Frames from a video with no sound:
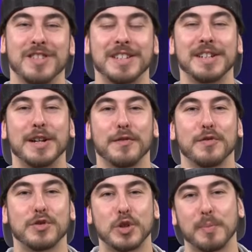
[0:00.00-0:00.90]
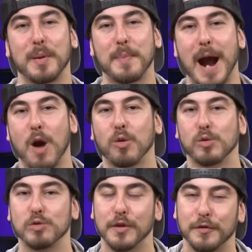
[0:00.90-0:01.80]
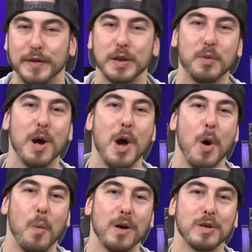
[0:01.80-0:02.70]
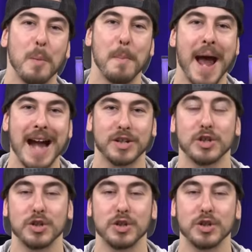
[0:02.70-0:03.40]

Verdini here for Super Power Review. Welcome back to the